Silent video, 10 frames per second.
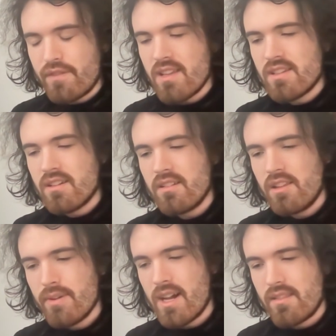data
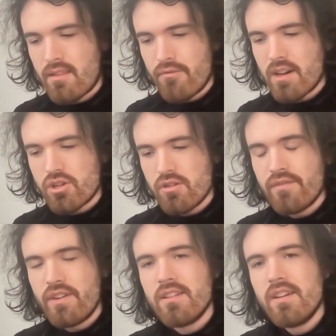you add, the structure
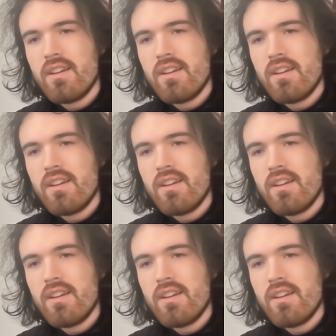of it,